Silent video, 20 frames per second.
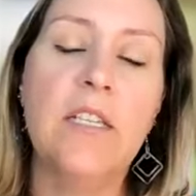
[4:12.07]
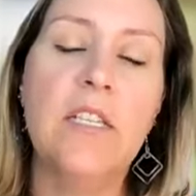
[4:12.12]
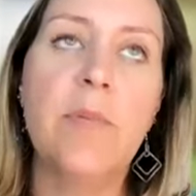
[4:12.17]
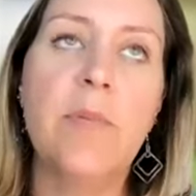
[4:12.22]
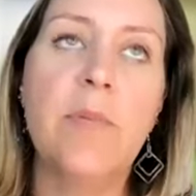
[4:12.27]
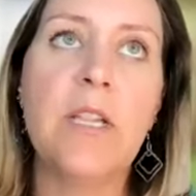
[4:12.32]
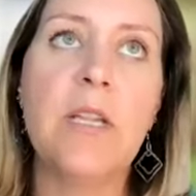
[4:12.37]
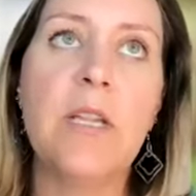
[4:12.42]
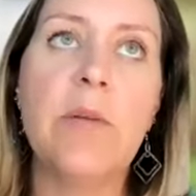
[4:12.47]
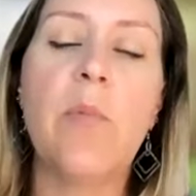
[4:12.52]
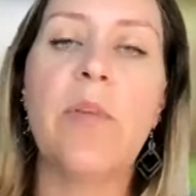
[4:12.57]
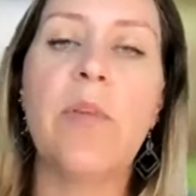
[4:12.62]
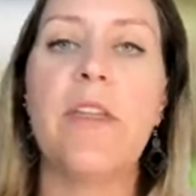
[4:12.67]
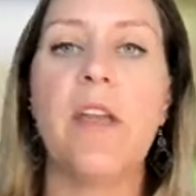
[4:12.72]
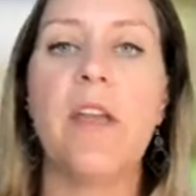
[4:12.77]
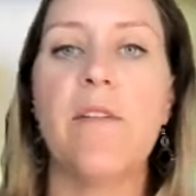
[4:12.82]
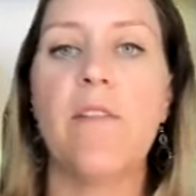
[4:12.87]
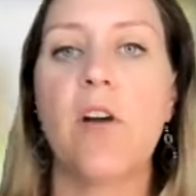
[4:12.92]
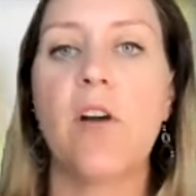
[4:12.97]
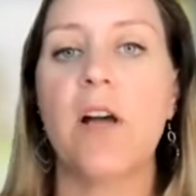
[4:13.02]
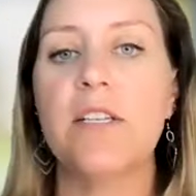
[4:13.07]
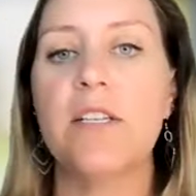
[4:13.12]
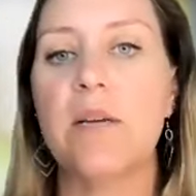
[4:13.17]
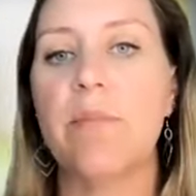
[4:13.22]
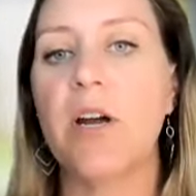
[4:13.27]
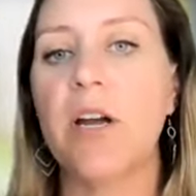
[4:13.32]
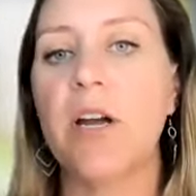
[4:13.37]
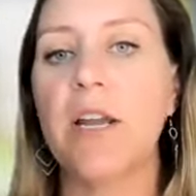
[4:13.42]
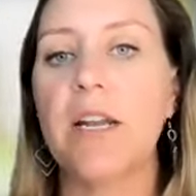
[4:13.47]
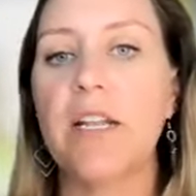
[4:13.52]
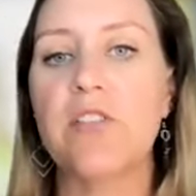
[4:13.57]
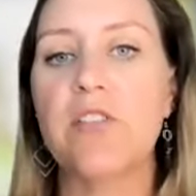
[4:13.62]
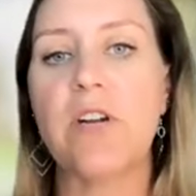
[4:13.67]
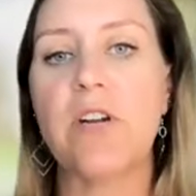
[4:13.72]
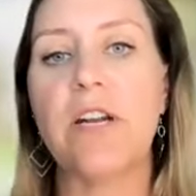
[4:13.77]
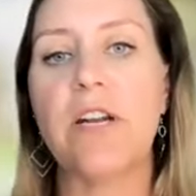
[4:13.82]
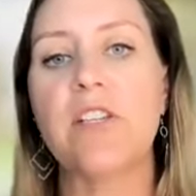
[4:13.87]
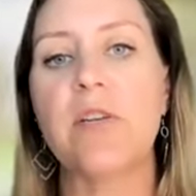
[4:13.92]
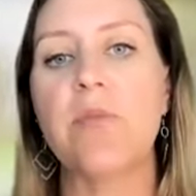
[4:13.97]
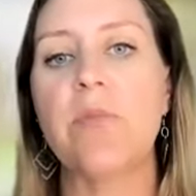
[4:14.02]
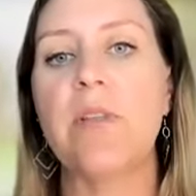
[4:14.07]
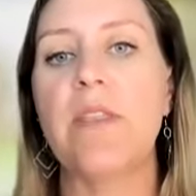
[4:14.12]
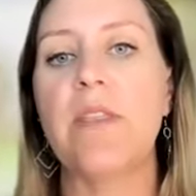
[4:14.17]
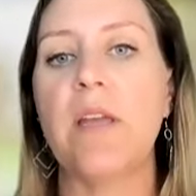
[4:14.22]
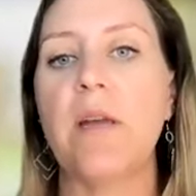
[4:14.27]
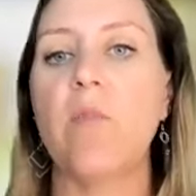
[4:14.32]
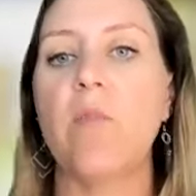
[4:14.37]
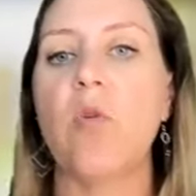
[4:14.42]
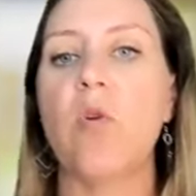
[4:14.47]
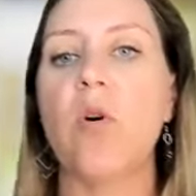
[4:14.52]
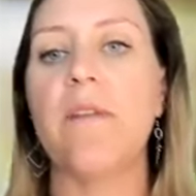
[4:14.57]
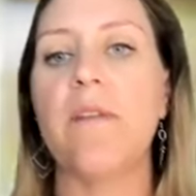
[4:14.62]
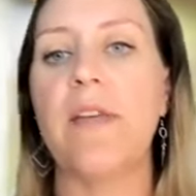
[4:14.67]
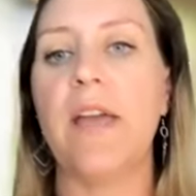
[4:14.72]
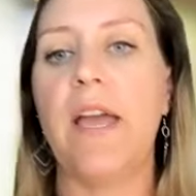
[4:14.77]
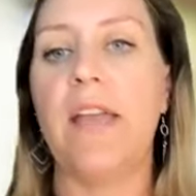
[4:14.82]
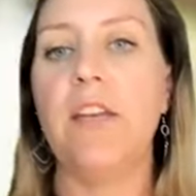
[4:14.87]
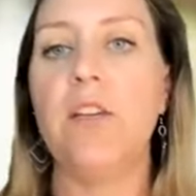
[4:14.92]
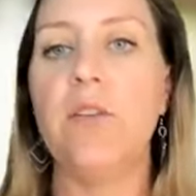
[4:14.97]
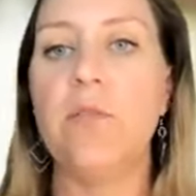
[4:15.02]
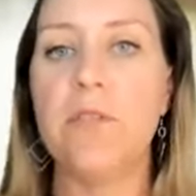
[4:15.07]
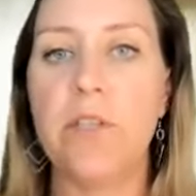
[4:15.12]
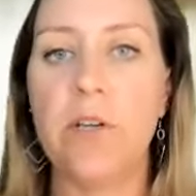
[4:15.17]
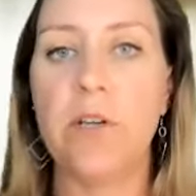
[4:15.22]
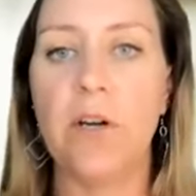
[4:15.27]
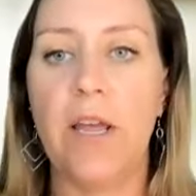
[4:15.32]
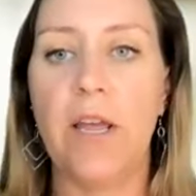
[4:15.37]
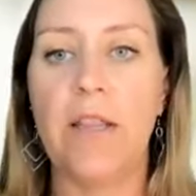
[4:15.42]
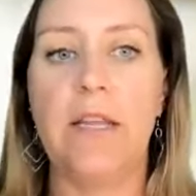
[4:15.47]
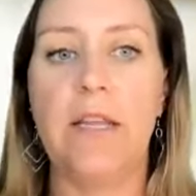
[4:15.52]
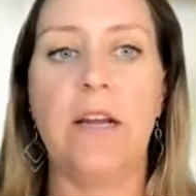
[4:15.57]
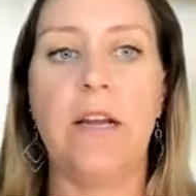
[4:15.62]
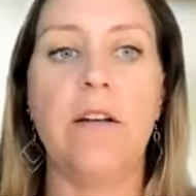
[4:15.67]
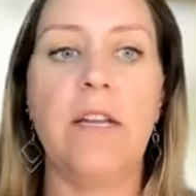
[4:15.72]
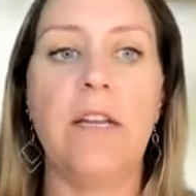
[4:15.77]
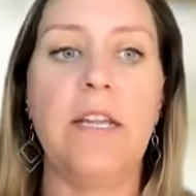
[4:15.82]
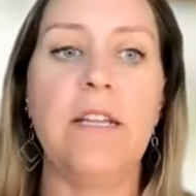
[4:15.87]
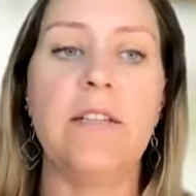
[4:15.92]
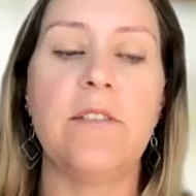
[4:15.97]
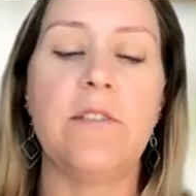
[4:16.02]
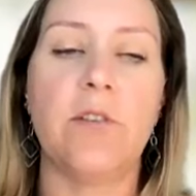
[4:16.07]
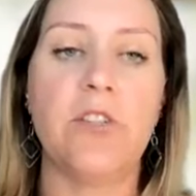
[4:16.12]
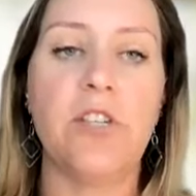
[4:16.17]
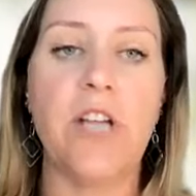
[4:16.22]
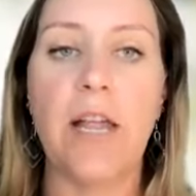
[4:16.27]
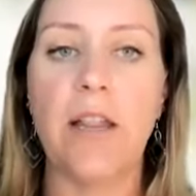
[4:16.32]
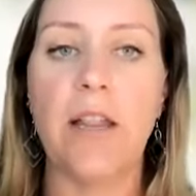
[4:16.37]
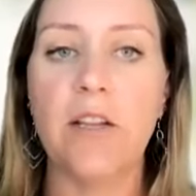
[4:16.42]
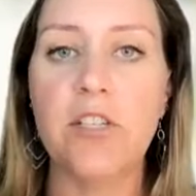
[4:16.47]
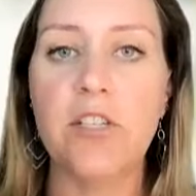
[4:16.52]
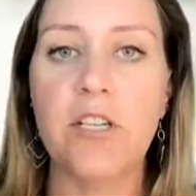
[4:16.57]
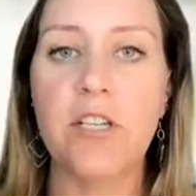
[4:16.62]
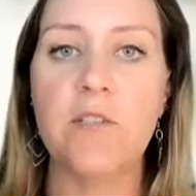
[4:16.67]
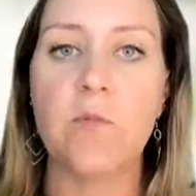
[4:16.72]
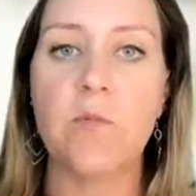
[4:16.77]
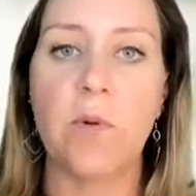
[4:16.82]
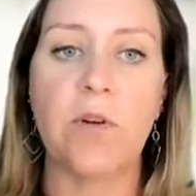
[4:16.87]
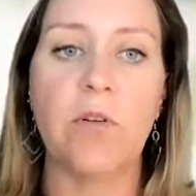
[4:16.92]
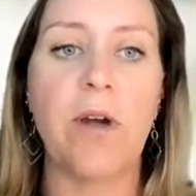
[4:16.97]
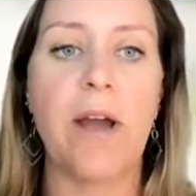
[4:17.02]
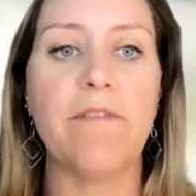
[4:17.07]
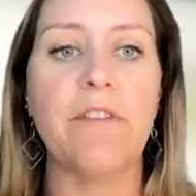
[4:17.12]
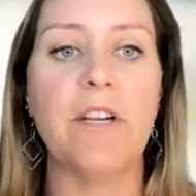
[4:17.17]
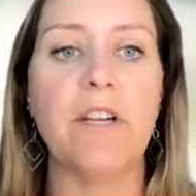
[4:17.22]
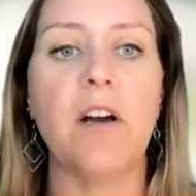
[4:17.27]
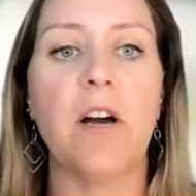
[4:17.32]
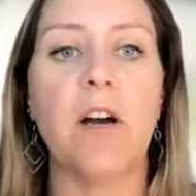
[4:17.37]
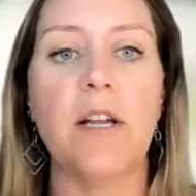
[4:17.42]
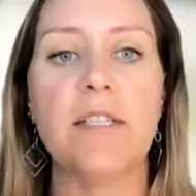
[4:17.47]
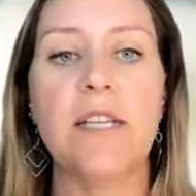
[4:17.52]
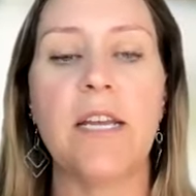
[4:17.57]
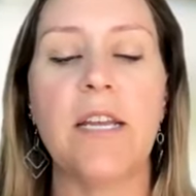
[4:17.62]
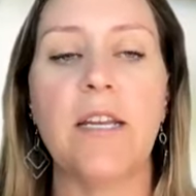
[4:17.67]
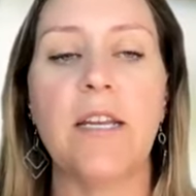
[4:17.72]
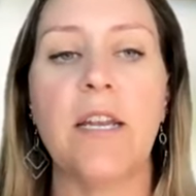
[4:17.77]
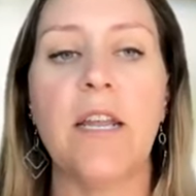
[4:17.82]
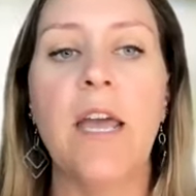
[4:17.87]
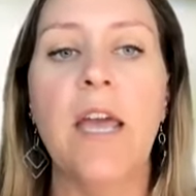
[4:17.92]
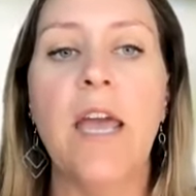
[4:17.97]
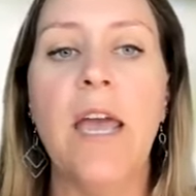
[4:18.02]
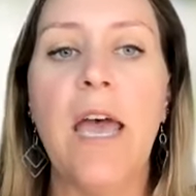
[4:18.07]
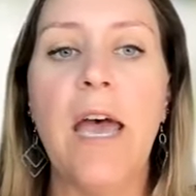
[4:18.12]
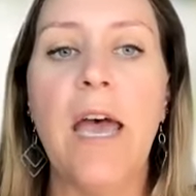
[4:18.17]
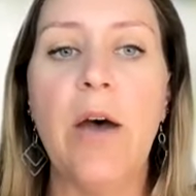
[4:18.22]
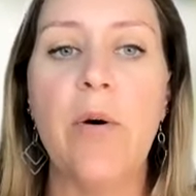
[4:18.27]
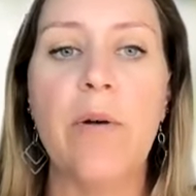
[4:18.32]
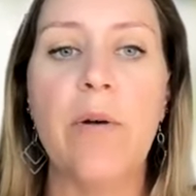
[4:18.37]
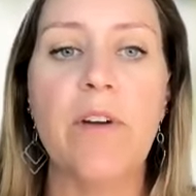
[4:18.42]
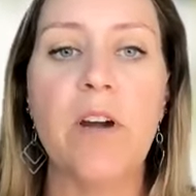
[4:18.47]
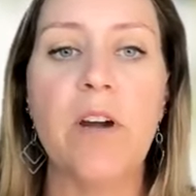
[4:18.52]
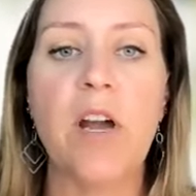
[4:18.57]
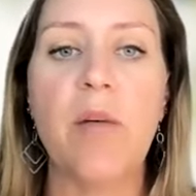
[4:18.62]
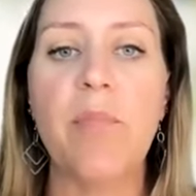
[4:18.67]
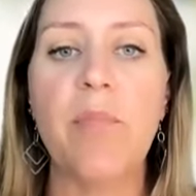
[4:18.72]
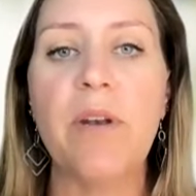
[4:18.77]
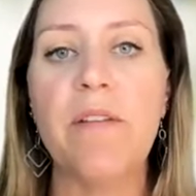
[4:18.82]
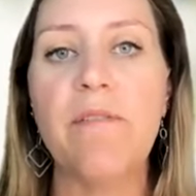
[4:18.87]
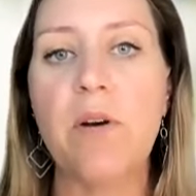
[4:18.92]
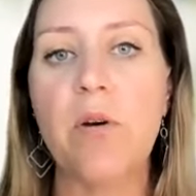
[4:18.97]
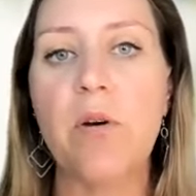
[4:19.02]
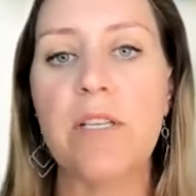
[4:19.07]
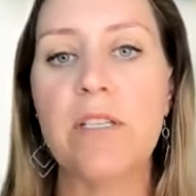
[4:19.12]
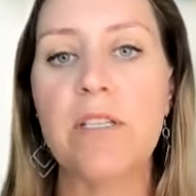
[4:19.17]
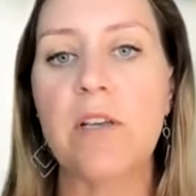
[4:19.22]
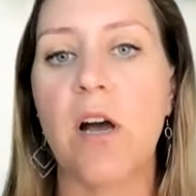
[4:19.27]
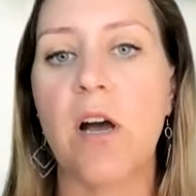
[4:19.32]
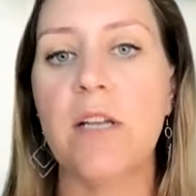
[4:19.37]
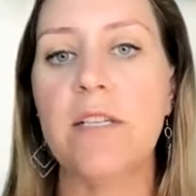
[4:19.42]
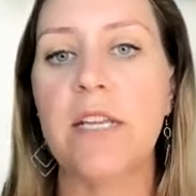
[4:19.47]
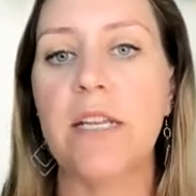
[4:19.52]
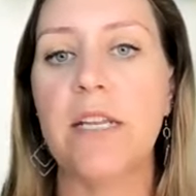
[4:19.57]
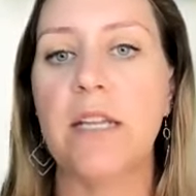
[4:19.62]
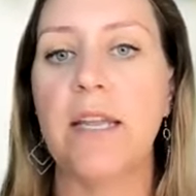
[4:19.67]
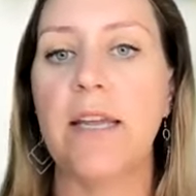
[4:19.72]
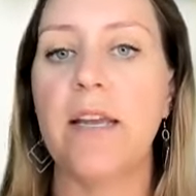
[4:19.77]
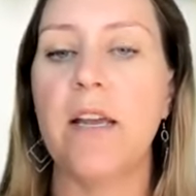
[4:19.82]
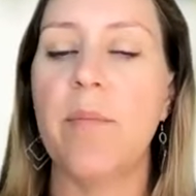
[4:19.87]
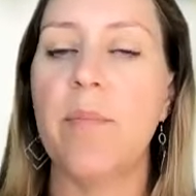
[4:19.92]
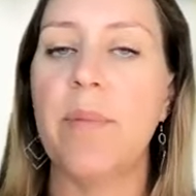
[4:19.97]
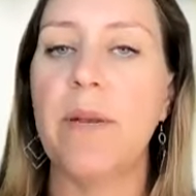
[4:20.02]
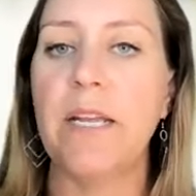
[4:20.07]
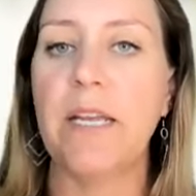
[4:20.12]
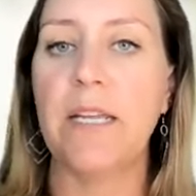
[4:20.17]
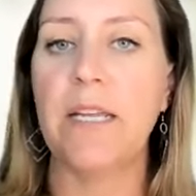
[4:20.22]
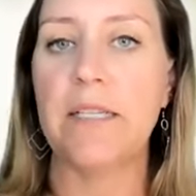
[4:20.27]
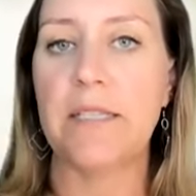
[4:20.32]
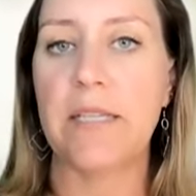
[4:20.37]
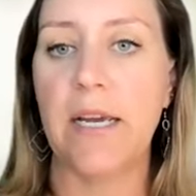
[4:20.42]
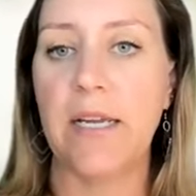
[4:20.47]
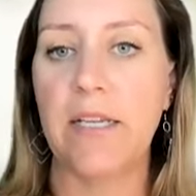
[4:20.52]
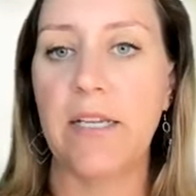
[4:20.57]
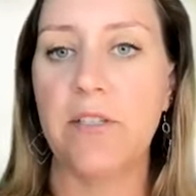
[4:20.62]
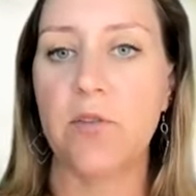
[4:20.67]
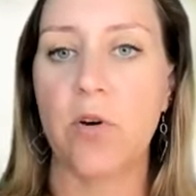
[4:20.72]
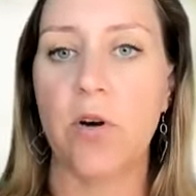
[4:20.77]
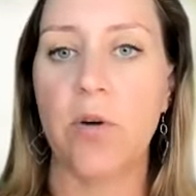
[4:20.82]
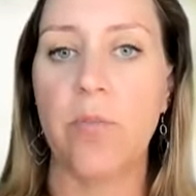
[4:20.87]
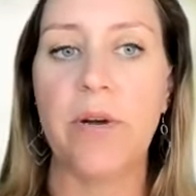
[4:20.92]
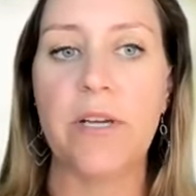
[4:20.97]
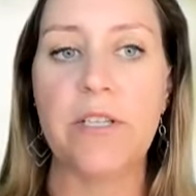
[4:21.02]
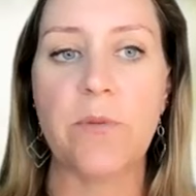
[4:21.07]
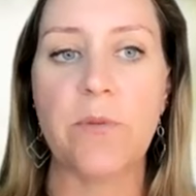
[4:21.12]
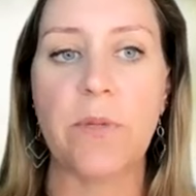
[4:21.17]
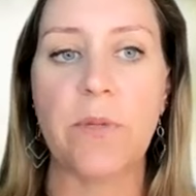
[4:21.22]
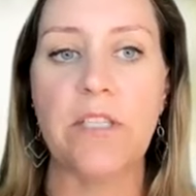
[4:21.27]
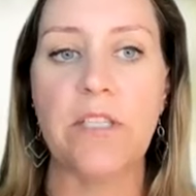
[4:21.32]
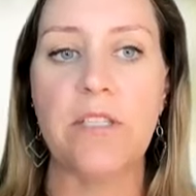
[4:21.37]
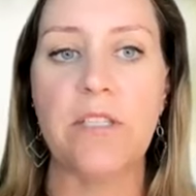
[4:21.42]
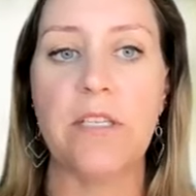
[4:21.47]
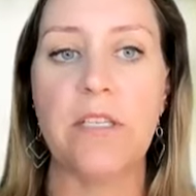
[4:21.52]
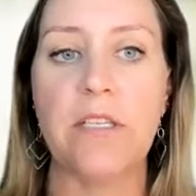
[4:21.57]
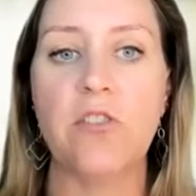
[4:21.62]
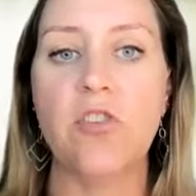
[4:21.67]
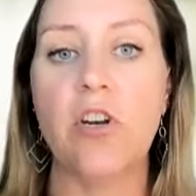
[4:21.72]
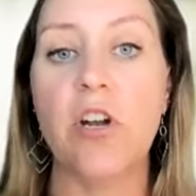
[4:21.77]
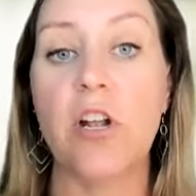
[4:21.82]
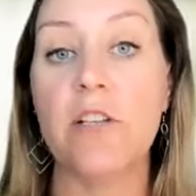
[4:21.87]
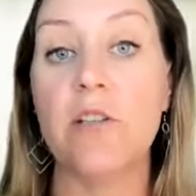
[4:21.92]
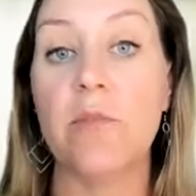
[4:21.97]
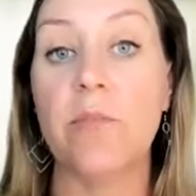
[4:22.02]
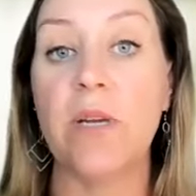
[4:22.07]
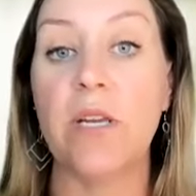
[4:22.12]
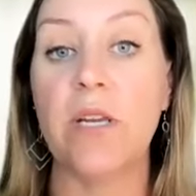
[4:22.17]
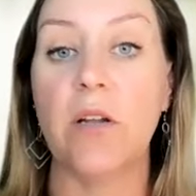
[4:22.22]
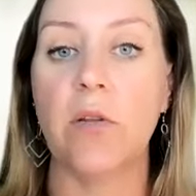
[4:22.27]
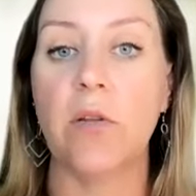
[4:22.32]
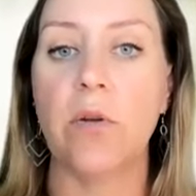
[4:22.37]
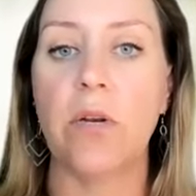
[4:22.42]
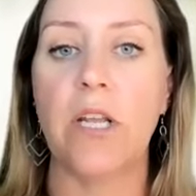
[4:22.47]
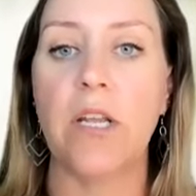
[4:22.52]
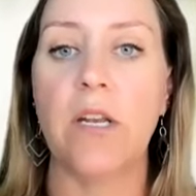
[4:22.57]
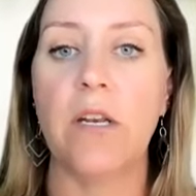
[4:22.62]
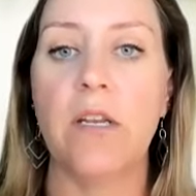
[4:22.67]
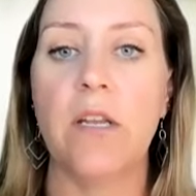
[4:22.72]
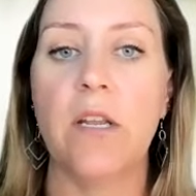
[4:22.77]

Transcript: Typically, when we think of a content marketing strategy, we think more of the end user and their needs or challenges when crafting content. However, company-focused content like company insights or press releases should also be included,